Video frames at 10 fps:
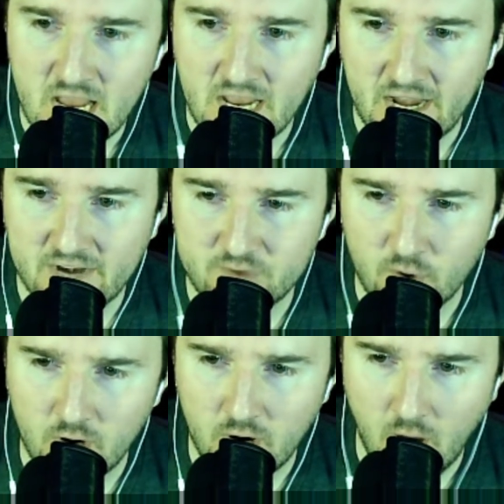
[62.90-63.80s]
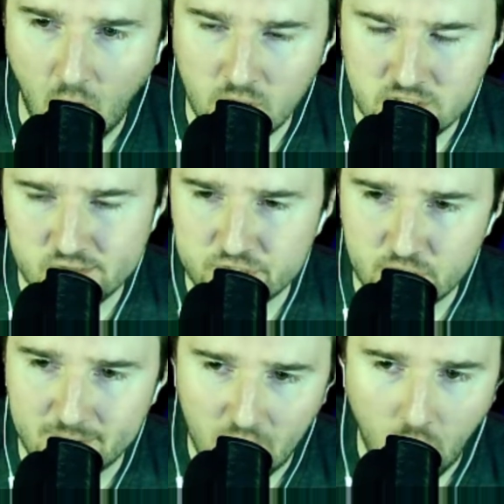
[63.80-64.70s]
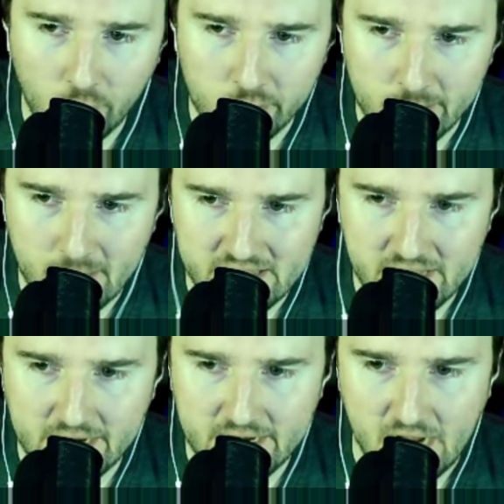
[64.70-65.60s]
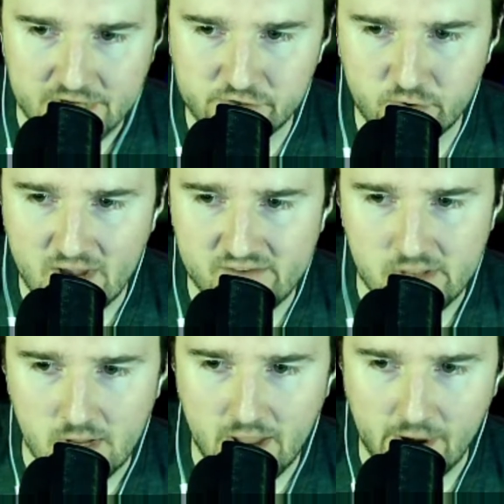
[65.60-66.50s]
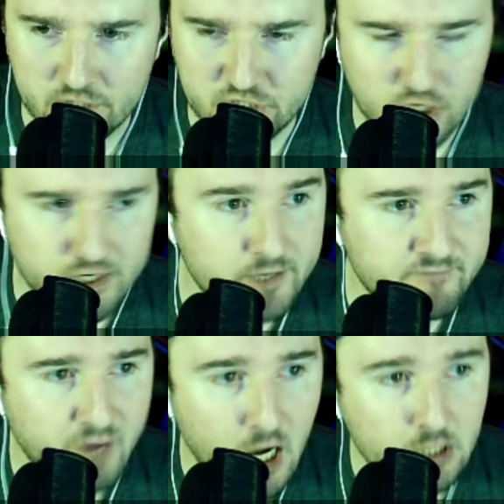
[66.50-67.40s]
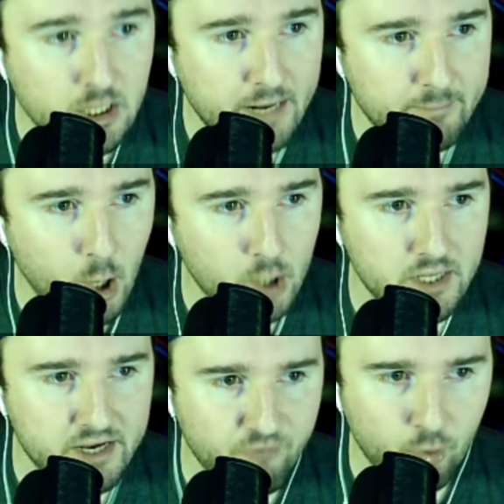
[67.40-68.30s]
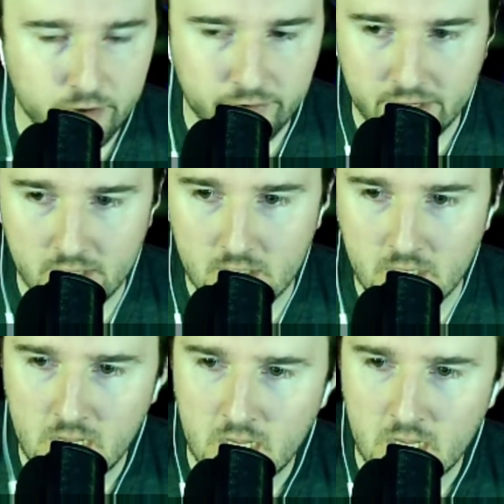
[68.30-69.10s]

And if you aren't so sure about Colorado money line, I do have an alternative puck line parlay for you here.